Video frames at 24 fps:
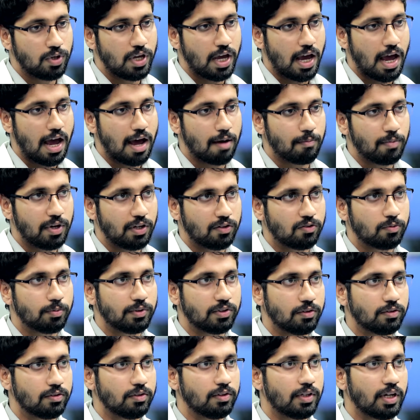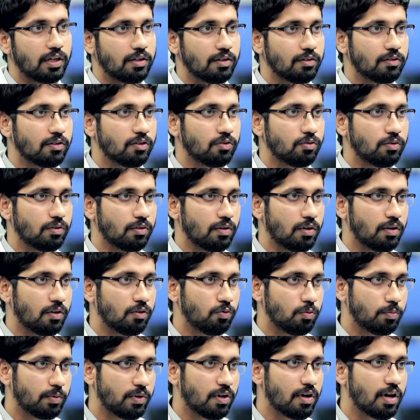We have HPCC, that is a
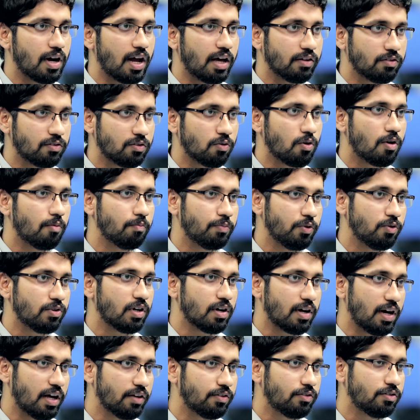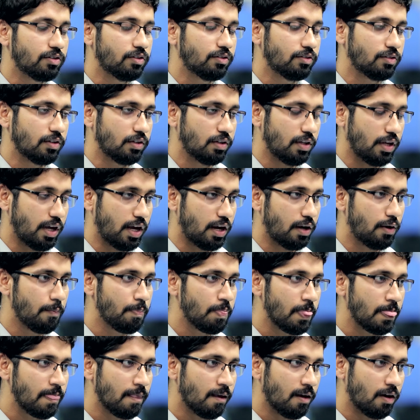super cluster, computer clusters are there,
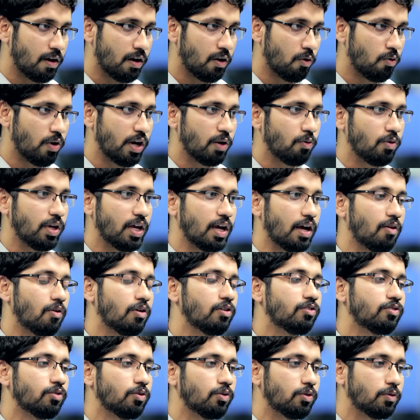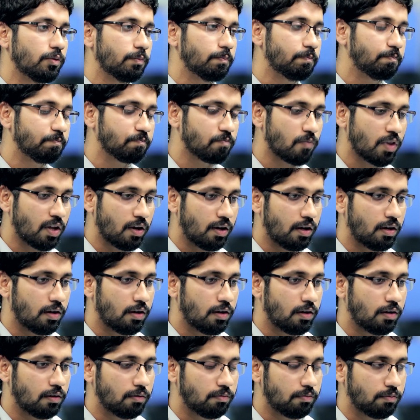where we can also
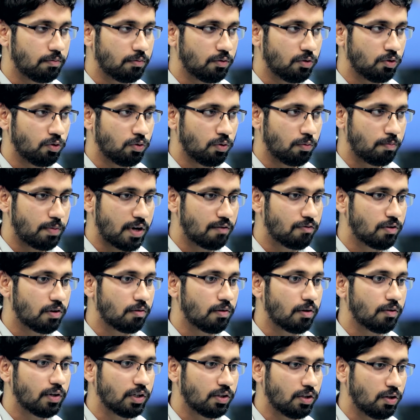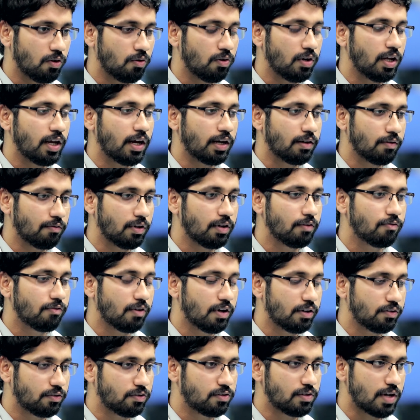perform our theory at a very
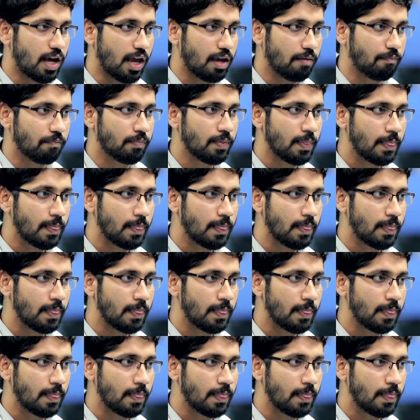fast time.